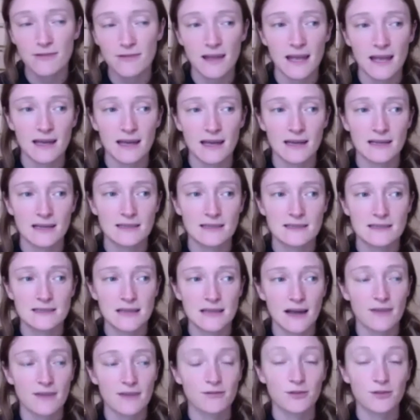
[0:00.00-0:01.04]
and
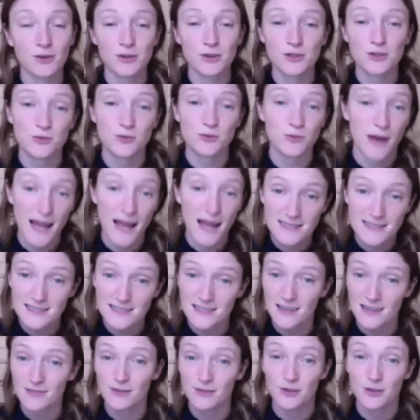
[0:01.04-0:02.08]
i've learned to rest
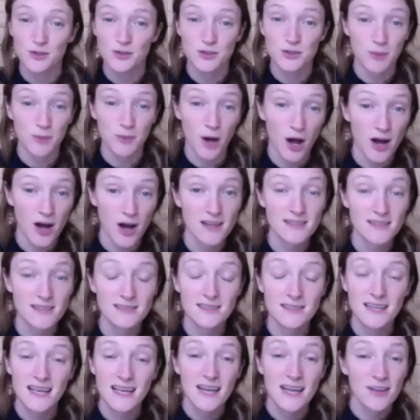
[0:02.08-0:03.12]
i've learned to pause